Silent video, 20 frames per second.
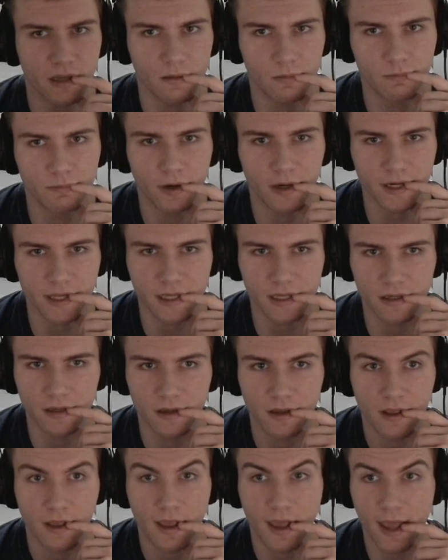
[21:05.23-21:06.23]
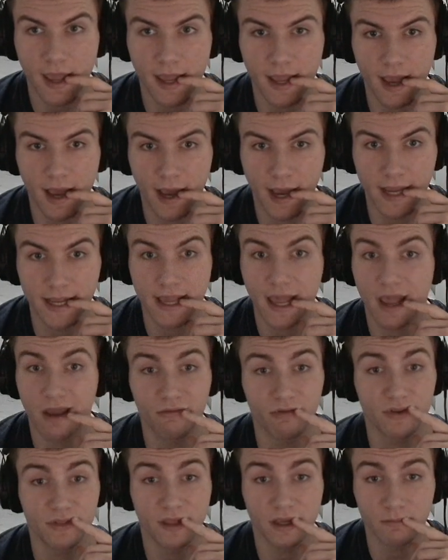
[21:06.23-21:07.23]
Buddy AI,
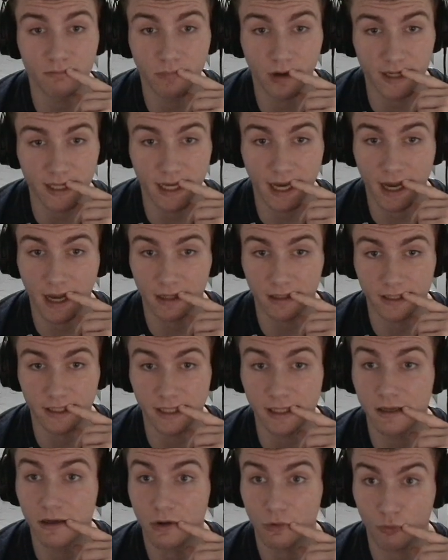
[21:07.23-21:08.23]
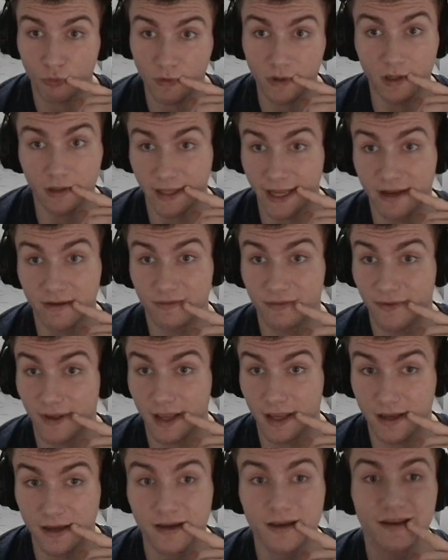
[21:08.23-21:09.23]
everything Buddy Holly, real and
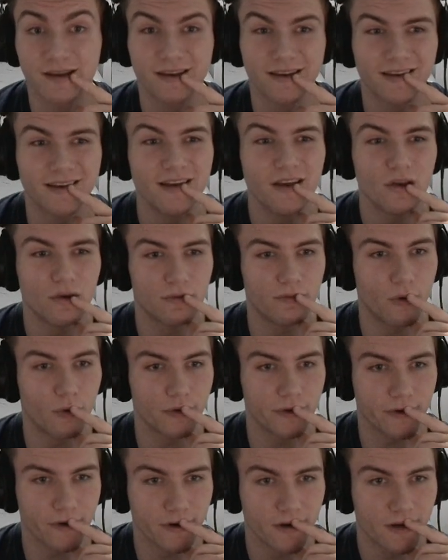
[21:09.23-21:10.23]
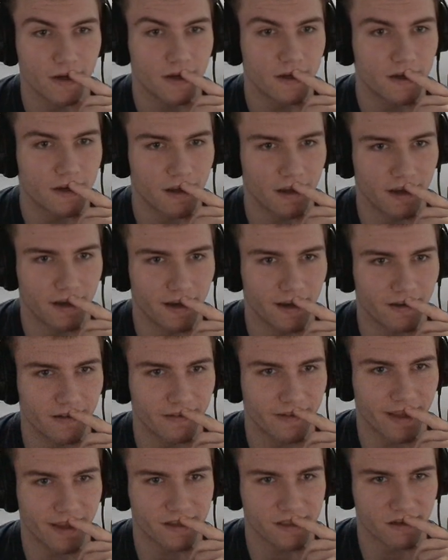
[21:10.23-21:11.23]
fake folder.
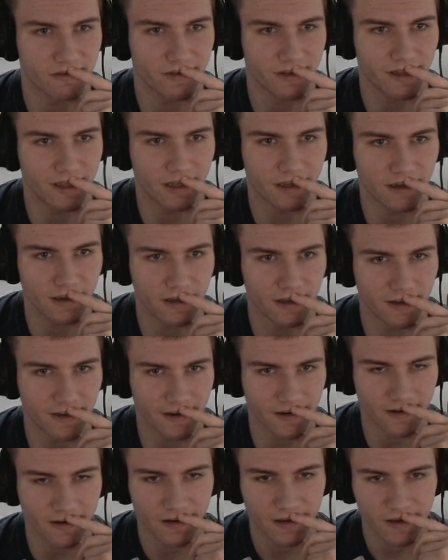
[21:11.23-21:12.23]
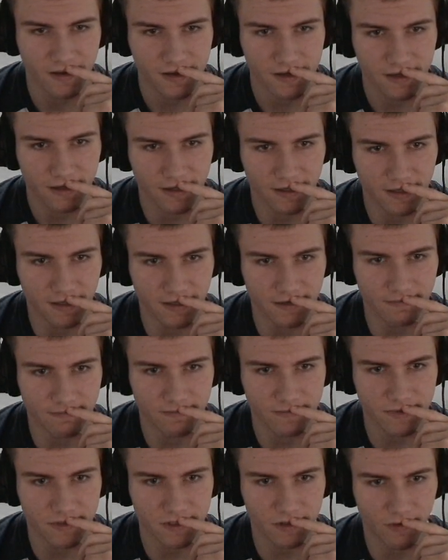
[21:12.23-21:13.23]
Has everything in here.
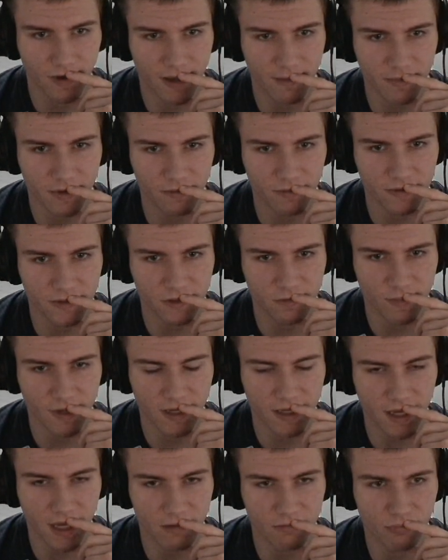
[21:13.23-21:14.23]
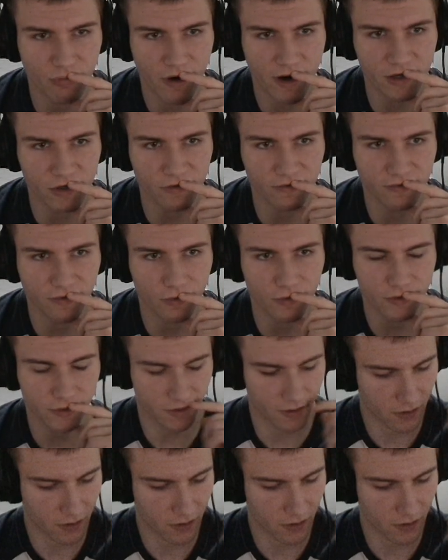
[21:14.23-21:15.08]
So I'm going to make a brand new folder